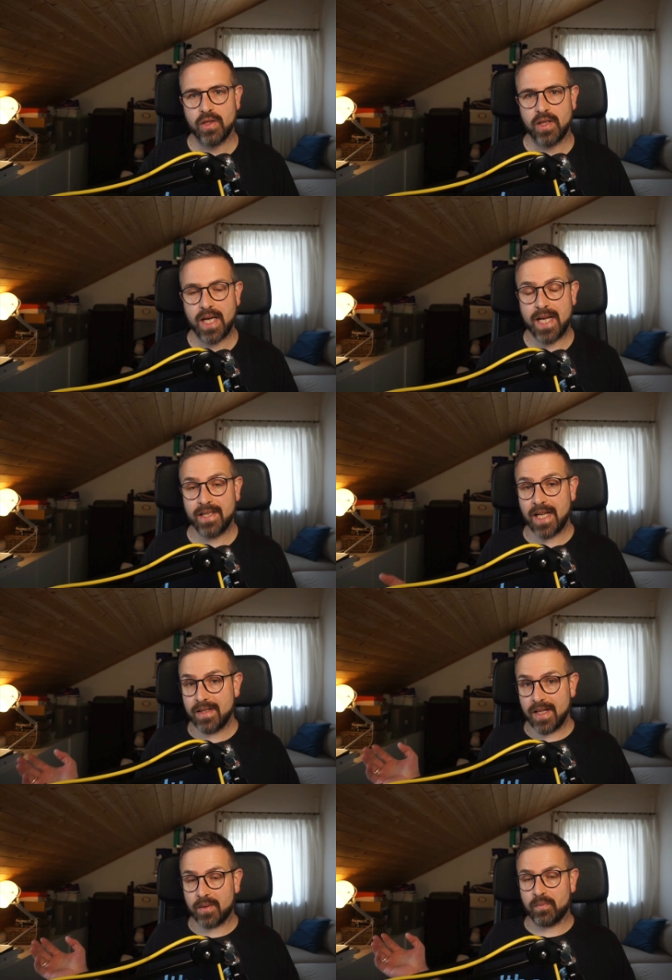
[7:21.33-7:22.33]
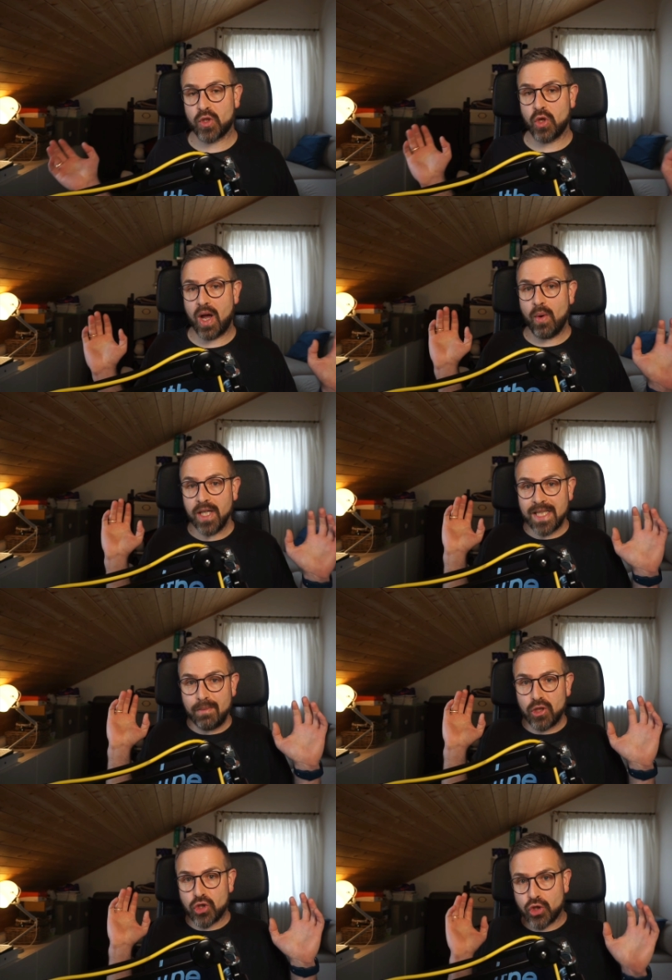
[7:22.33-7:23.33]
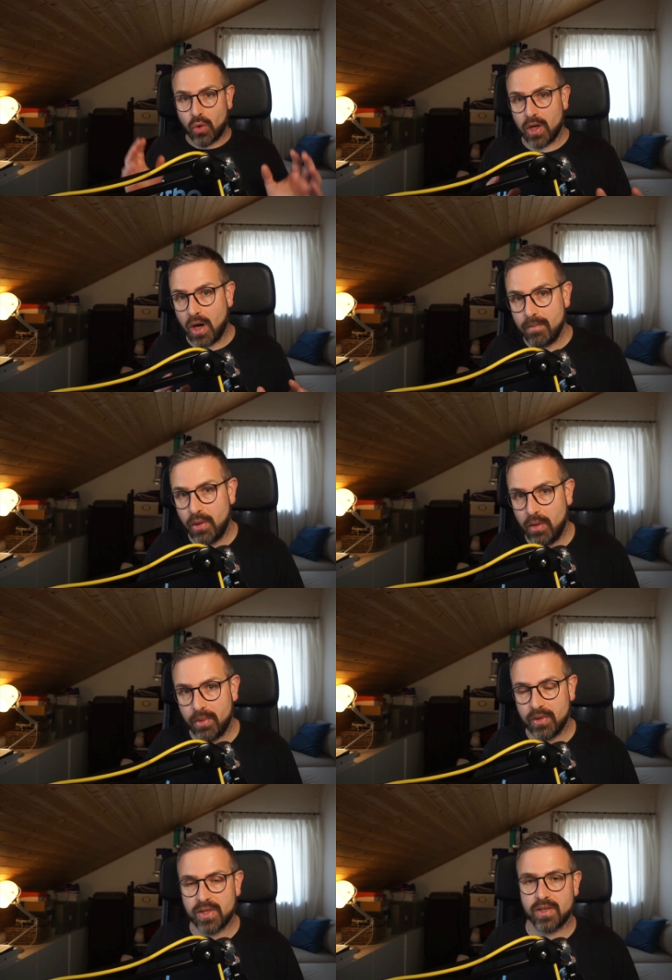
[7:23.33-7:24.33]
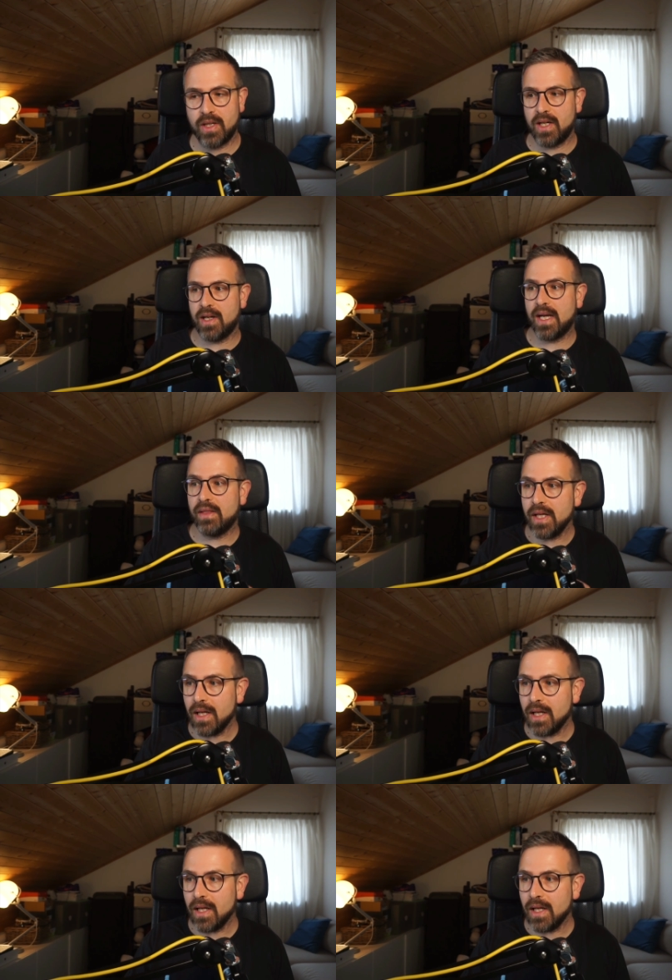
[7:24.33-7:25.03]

And that's it. So I want to keep it short on purpose. Uh, and I think